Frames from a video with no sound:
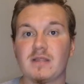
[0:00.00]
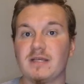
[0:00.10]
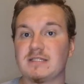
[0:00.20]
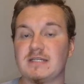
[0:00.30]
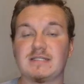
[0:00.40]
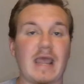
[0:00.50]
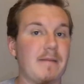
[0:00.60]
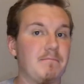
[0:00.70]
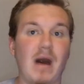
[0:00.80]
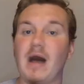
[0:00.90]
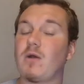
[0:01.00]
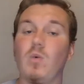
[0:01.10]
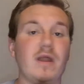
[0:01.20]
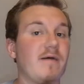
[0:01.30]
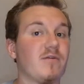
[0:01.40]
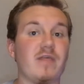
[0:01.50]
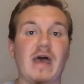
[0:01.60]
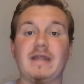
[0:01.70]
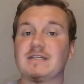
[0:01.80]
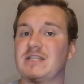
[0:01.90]
This is a mock, whatever
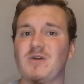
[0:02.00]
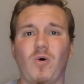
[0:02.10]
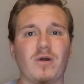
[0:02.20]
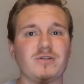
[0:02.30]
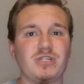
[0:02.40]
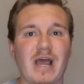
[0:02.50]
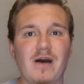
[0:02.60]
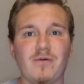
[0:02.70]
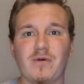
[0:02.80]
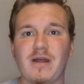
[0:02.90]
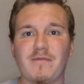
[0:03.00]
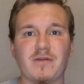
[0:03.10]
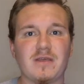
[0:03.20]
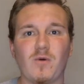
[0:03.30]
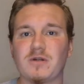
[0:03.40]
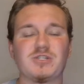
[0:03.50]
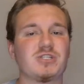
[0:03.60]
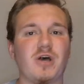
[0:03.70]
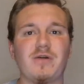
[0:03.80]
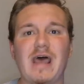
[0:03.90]
that is, the orange out, whatever, the orange
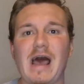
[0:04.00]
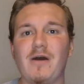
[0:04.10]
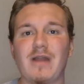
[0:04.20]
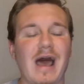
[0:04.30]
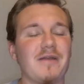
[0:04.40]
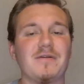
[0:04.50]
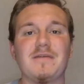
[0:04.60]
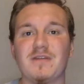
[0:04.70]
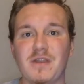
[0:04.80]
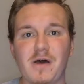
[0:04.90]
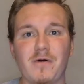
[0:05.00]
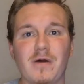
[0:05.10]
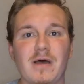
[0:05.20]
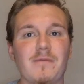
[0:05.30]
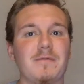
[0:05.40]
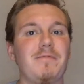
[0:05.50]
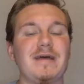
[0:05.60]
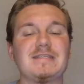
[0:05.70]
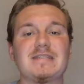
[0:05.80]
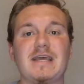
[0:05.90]
soda out. I don't even know. But
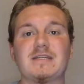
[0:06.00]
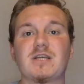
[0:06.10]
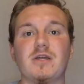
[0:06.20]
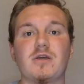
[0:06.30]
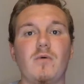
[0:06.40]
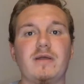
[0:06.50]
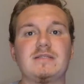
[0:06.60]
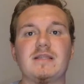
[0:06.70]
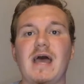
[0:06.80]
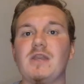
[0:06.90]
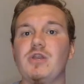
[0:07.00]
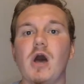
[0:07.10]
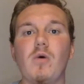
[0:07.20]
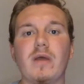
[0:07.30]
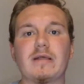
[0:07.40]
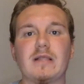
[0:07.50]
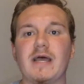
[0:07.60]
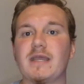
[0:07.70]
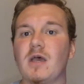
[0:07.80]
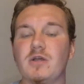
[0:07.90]
Penn State is going to go into that knowing,
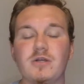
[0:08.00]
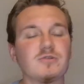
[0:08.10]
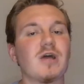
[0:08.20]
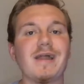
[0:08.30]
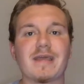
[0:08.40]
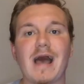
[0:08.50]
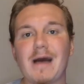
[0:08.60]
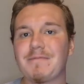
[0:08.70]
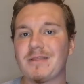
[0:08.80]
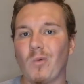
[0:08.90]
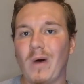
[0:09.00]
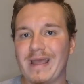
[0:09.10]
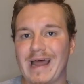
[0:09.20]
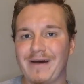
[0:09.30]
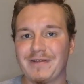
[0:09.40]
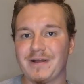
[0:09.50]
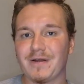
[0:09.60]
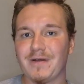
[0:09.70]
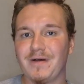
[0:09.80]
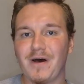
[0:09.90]
like, you're trying to copy the whiteout here,
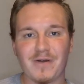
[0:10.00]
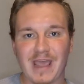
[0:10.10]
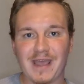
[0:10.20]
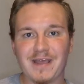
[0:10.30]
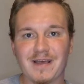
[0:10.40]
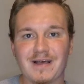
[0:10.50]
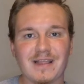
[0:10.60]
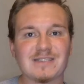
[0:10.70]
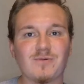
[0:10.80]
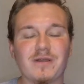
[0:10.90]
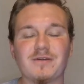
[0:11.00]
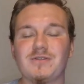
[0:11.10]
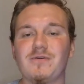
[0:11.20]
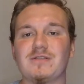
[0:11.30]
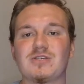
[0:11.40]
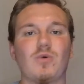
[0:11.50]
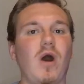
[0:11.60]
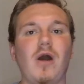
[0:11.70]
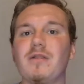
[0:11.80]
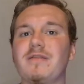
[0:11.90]
okay? That's what you're doing. So
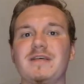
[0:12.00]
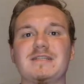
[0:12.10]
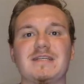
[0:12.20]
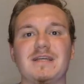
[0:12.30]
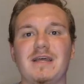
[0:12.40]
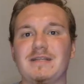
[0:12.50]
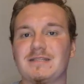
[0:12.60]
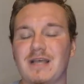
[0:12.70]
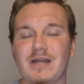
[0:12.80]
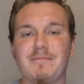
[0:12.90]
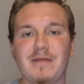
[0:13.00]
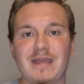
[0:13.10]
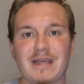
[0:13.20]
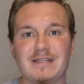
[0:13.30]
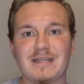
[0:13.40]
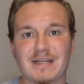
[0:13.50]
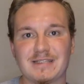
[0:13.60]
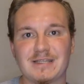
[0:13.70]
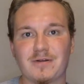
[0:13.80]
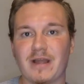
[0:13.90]
all of this is going to be into
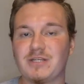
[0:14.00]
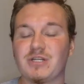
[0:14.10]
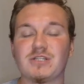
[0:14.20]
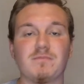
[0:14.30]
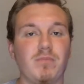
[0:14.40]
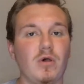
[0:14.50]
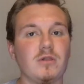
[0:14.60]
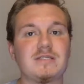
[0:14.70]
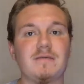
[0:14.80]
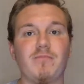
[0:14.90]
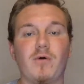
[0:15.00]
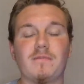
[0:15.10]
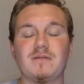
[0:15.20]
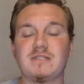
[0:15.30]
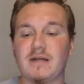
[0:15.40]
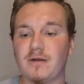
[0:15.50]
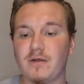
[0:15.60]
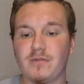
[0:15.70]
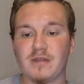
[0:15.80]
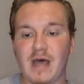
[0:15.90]
consideration. It's bulletin board
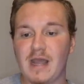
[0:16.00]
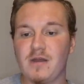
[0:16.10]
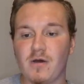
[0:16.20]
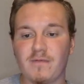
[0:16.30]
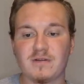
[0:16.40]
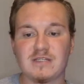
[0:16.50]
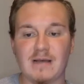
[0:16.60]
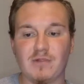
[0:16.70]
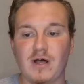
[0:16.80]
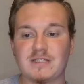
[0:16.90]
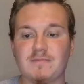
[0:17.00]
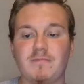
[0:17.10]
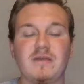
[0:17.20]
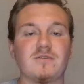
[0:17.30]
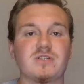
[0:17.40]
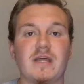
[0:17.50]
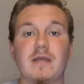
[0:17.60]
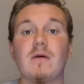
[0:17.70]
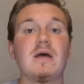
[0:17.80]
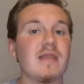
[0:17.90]
material, the 9 overtime loss in Beaver
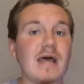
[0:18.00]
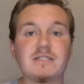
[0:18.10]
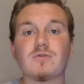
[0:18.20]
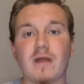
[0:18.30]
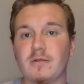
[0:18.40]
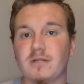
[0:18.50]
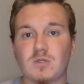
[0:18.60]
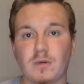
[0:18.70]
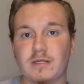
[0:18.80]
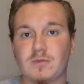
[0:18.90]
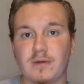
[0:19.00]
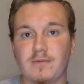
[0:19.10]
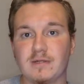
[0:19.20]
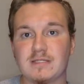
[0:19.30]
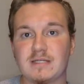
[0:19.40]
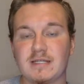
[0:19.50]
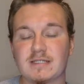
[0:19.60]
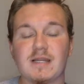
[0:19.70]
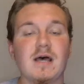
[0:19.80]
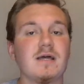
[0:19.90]
Stadium. That derailed the 2021
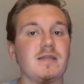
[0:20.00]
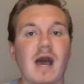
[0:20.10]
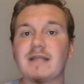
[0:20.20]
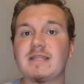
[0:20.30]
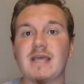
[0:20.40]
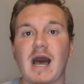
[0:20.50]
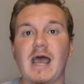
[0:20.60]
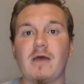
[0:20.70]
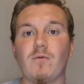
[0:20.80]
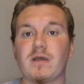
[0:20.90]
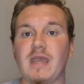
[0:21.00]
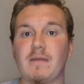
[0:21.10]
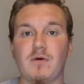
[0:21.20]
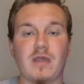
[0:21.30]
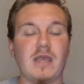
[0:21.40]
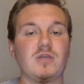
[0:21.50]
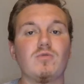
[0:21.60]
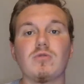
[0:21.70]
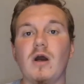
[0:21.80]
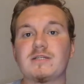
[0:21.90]
season, not the Iowa game, okay?
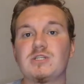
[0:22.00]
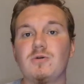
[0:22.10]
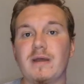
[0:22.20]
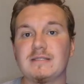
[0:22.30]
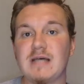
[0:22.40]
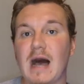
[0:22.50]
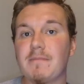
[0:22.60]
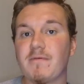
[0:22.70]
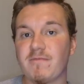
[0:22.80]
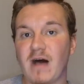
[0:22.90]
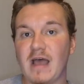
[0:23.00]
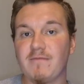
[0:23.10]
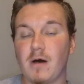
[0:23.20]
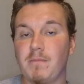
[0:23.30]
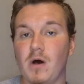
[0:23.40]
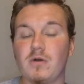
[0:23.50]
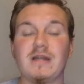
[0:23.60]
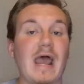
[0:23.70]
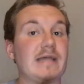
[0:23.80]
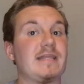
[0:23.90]
You lost to a top 5
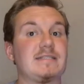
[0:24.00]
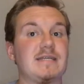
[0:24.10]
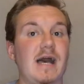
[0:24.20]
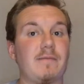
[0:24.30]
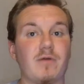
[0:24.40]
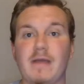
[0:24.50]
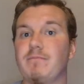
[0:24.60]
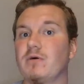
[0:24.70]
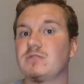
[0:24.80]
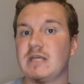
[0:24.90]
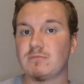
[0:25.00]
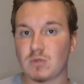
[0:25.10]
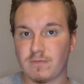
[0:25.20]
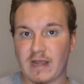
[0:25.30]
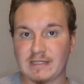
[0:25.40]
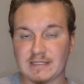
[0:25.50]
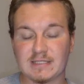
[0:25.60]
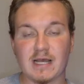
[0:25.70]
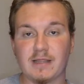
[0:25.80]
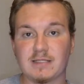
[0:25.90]
opponent at that time, right? Both teams were ranked
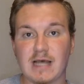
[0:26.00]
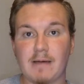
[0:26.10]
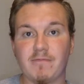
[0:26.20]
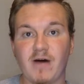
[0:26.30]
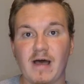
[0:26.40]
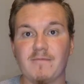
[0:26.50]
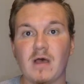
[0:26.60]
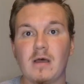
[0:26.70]
inside the top 5.